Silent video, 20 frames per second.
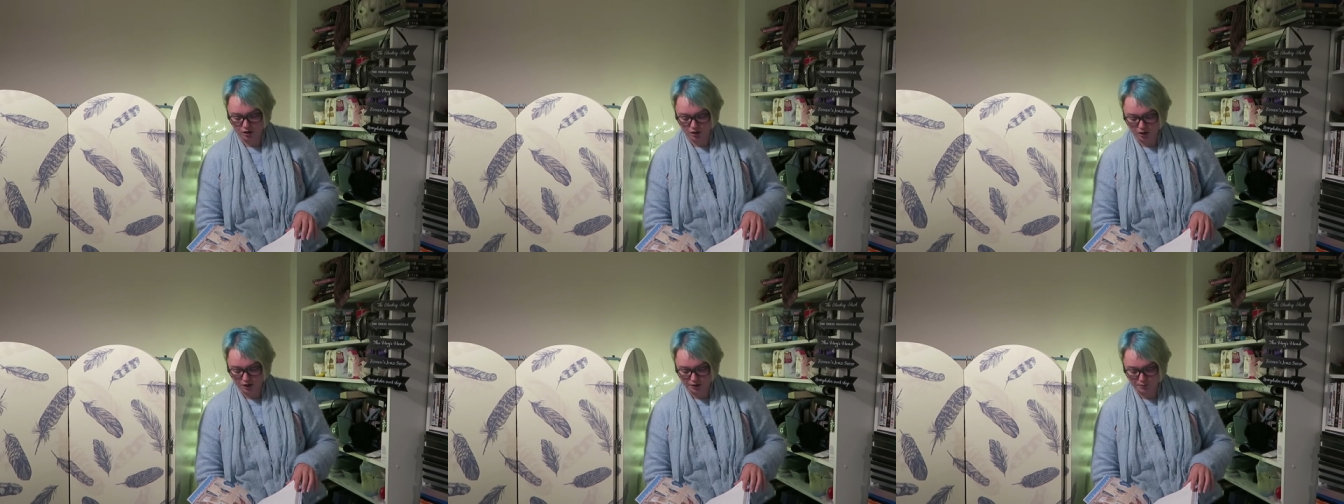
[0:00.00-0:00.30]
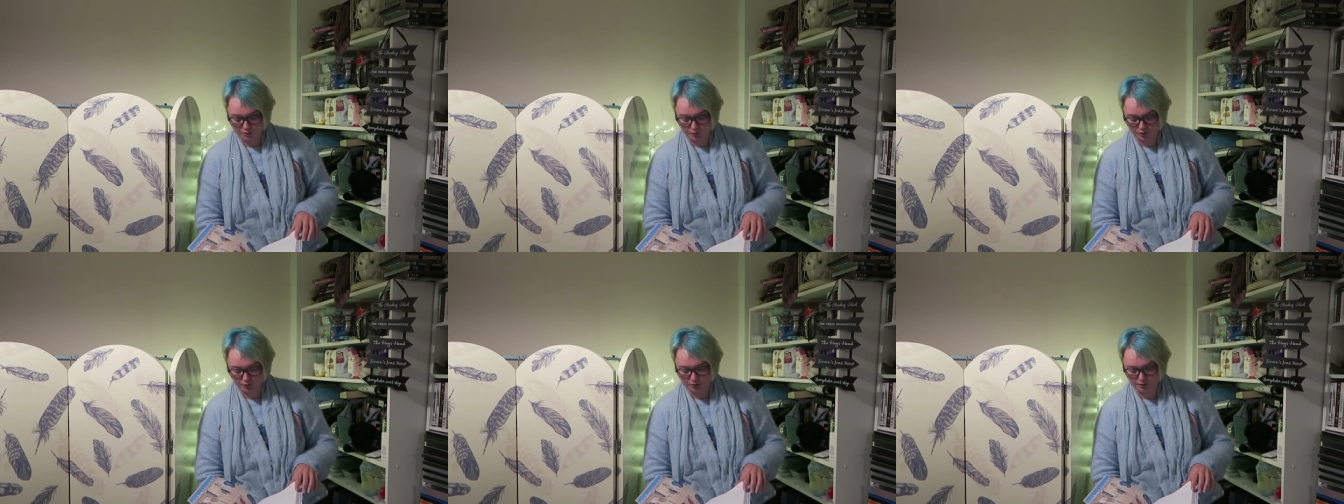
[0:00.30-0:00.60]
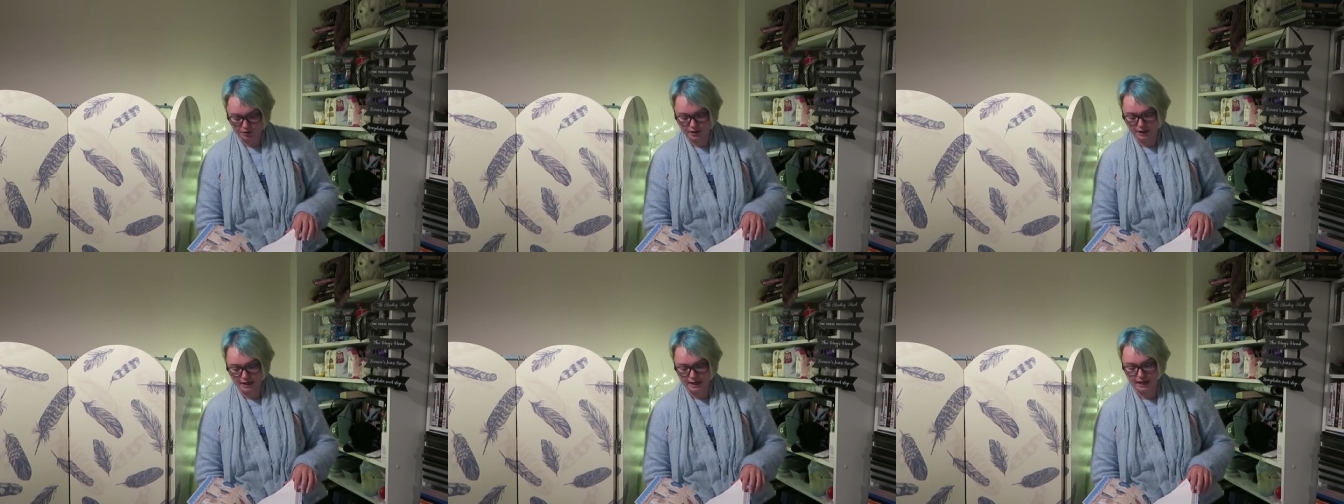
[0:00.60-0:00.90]
I
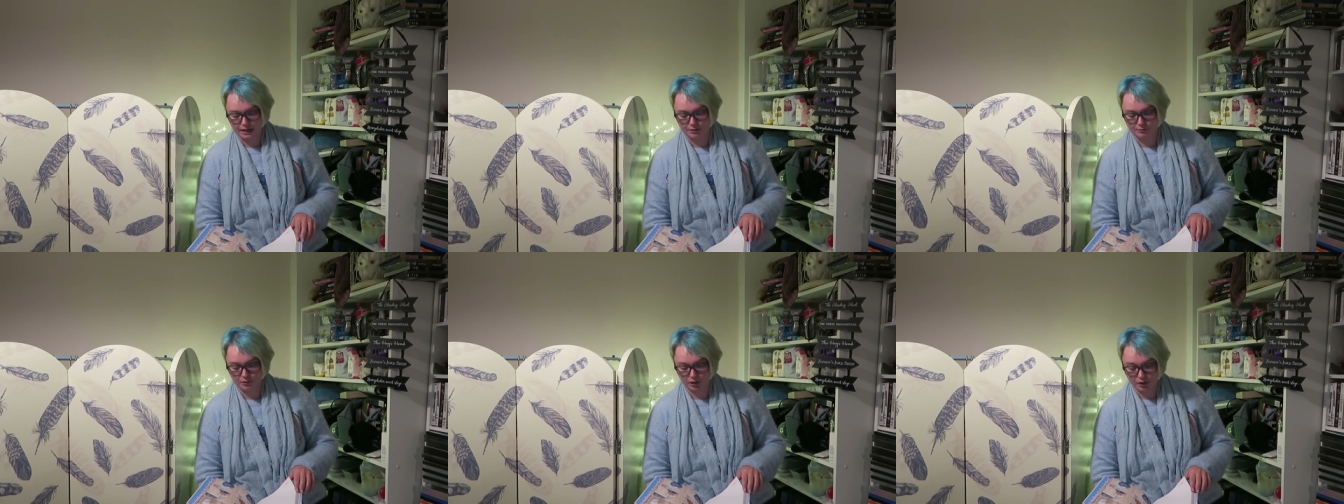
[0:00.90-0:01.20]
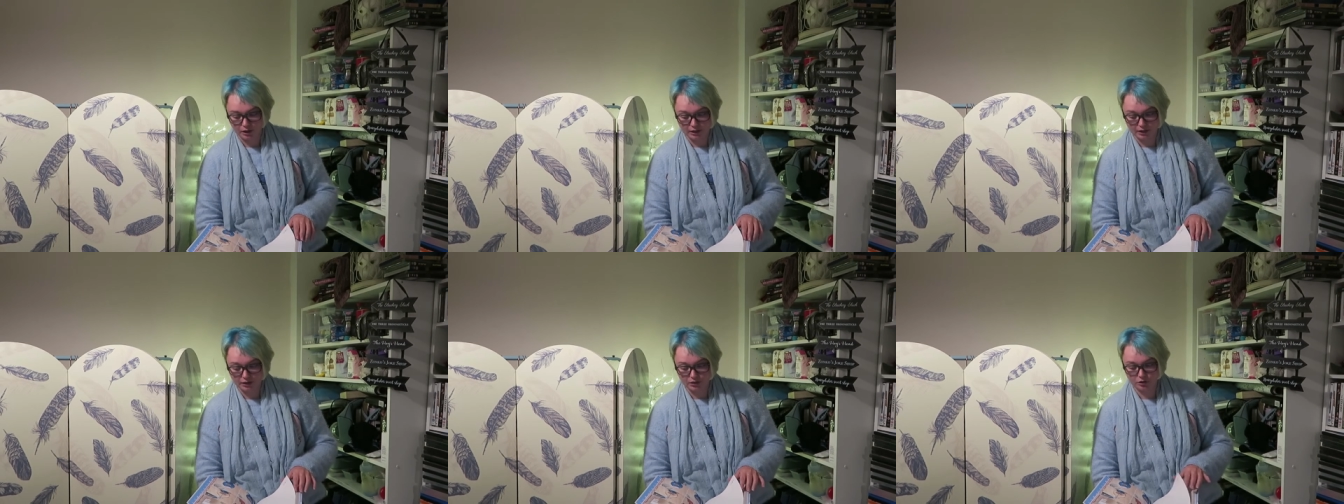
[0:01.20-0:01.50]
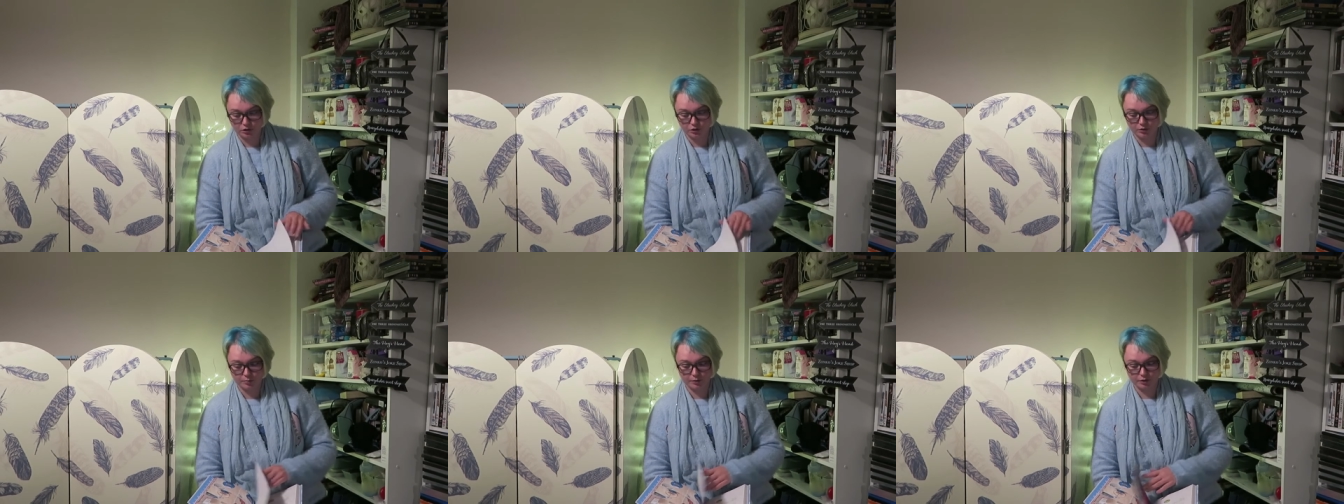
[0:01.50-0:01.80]
want in my
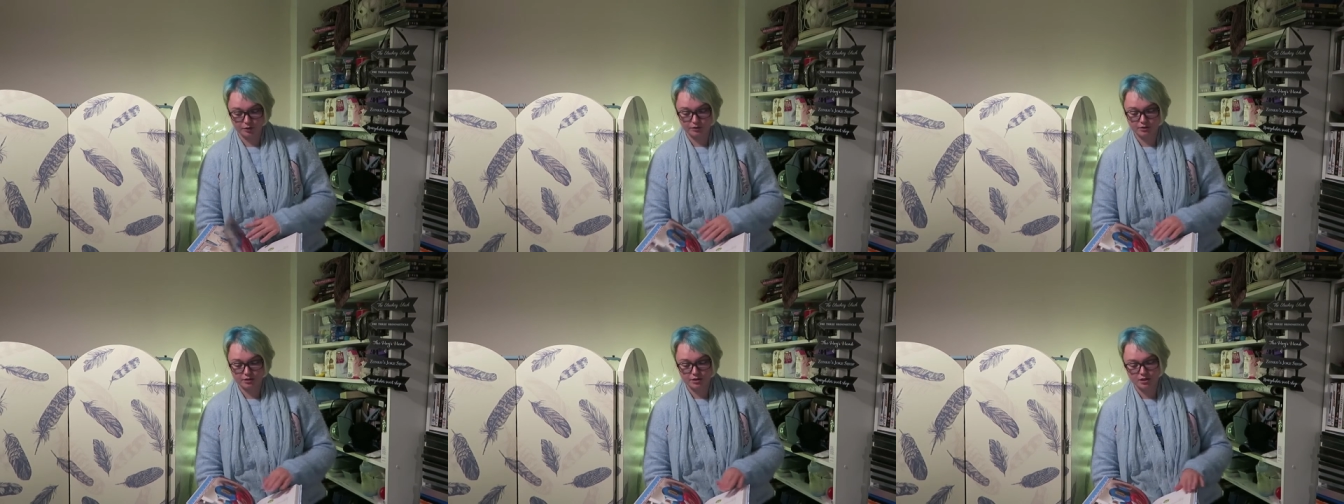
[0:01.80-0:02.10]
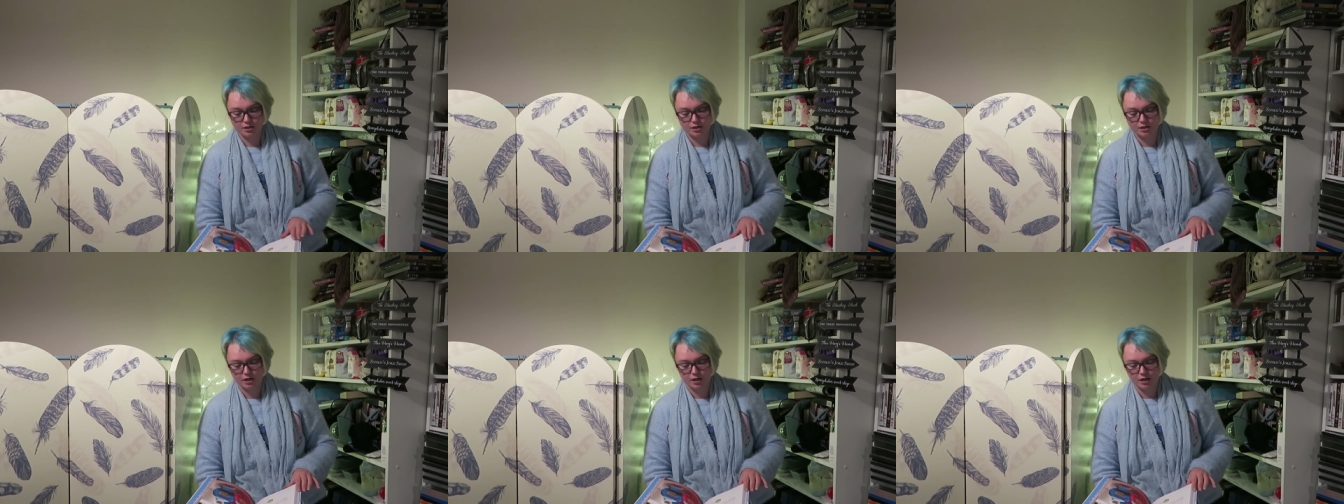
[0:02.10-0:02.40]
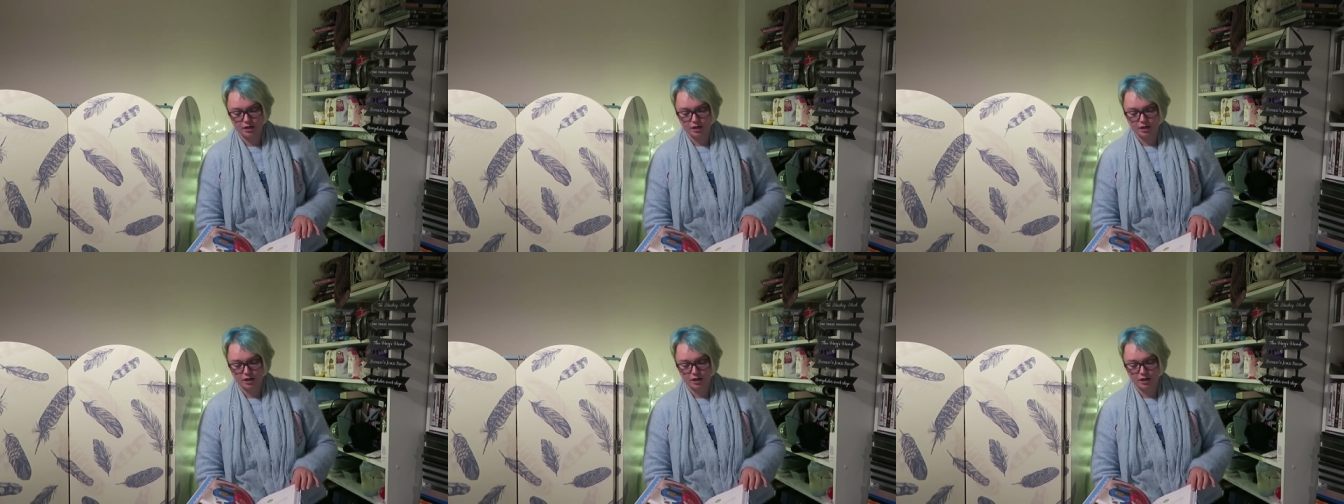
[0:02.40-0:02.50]
cookbooks